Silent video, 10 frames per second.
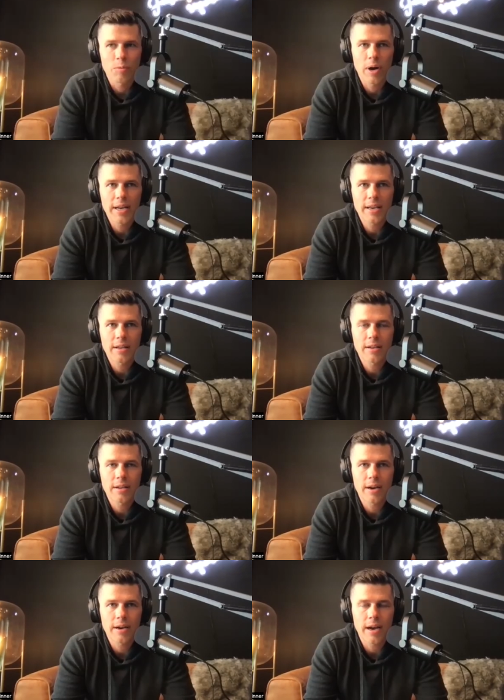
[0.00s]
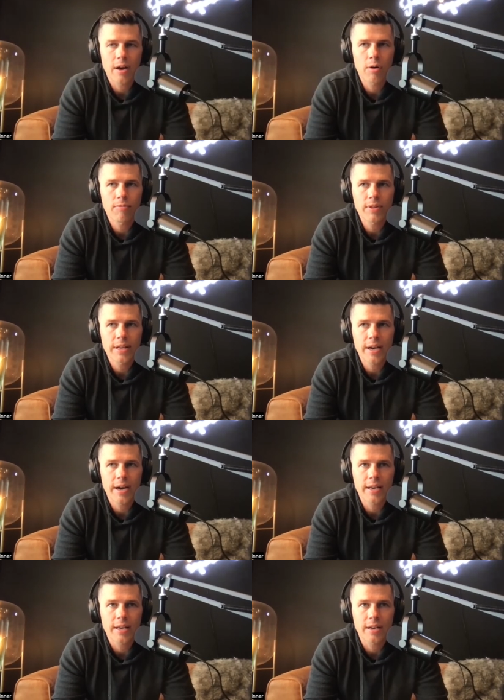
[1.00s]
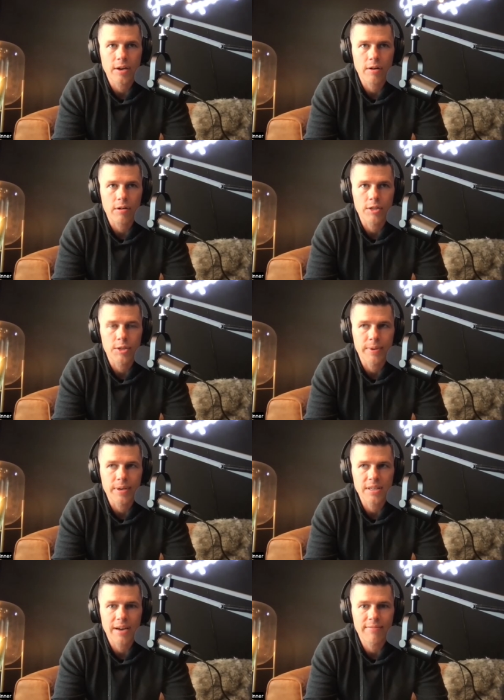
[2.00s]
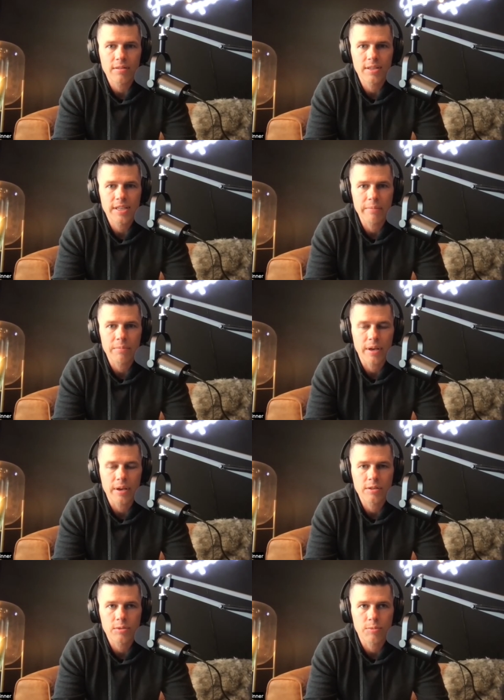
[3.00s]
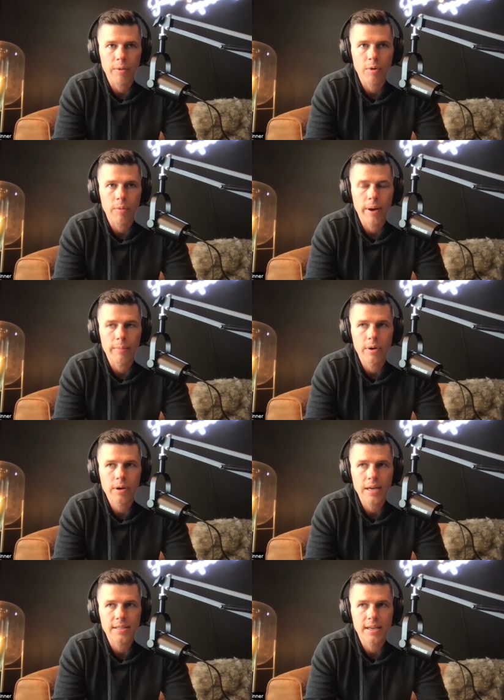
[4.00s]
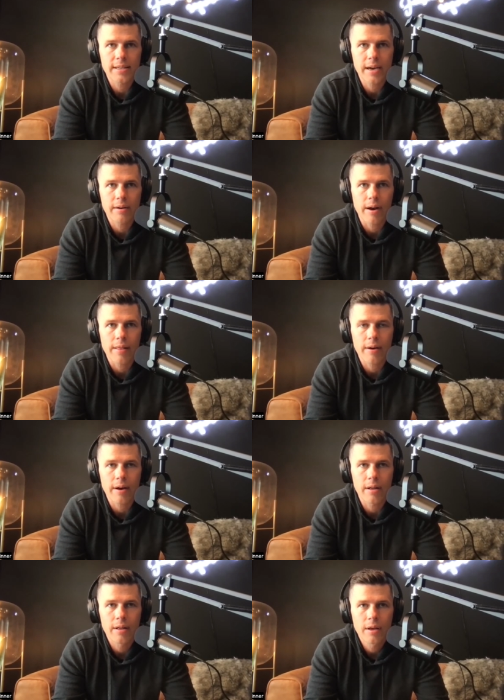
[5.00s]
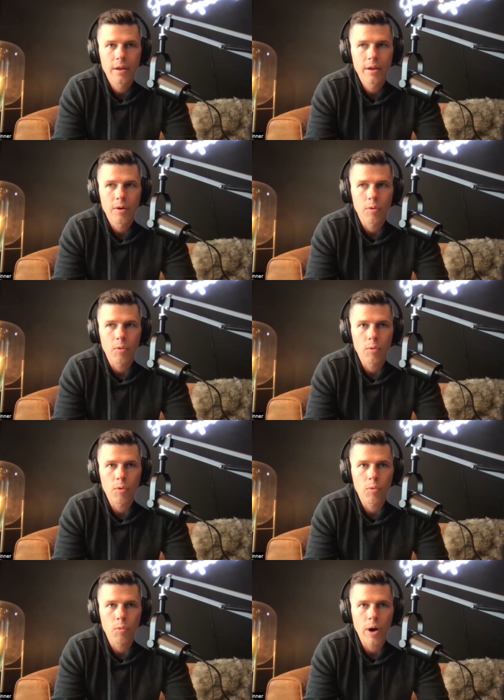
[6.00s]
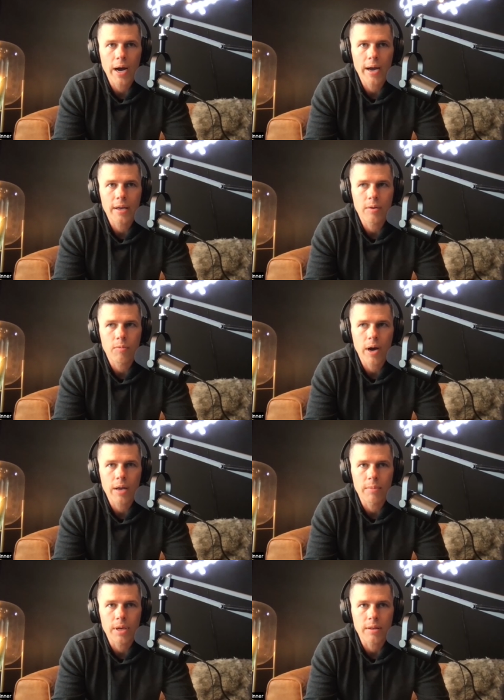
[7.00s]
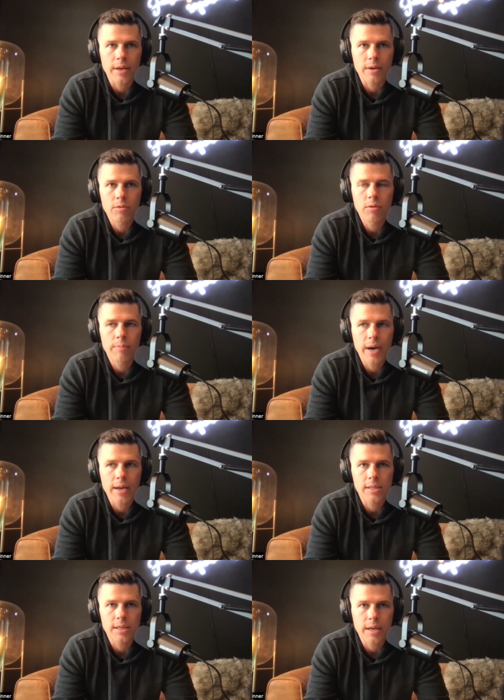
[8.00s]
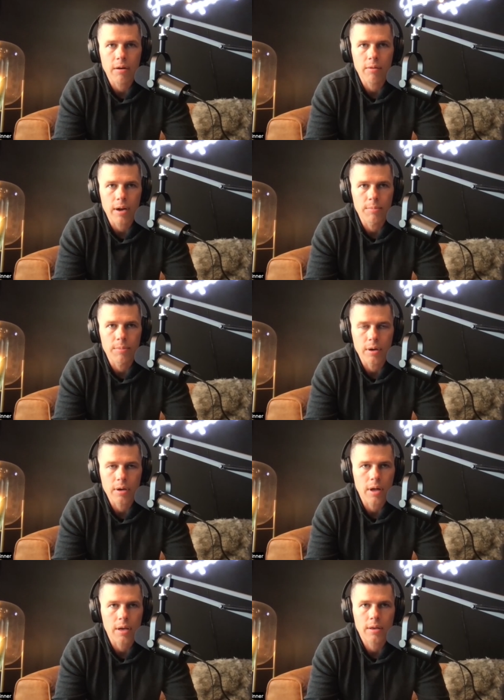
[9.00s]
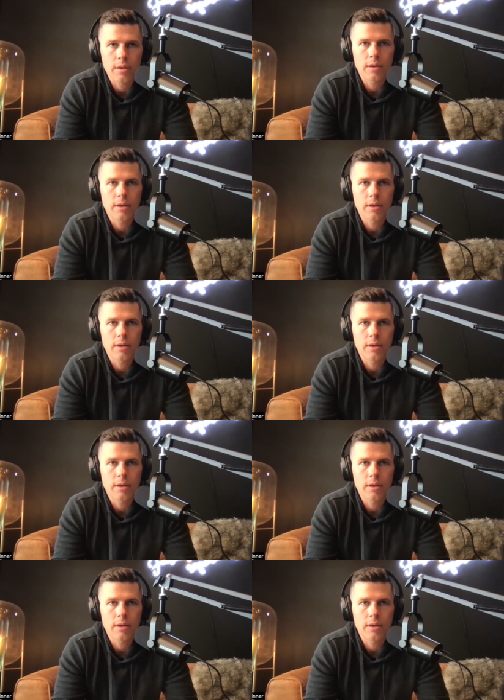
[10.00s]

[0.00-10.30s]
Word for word: well, hopefully I can encourage you, because I felt the same things when I wrote my book. I sat down and I thought, why me? Like, who am I to sit down and write a book? Like,